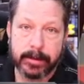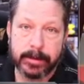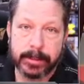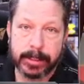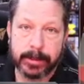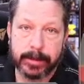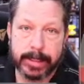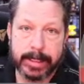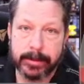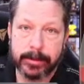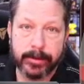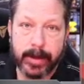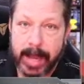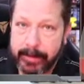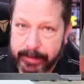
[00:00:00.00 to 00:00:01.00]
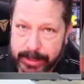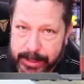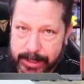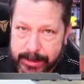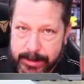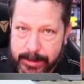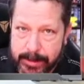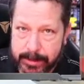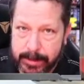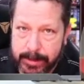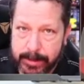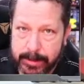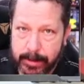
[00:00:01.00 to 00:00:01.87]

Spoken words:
So either you haven't changed anything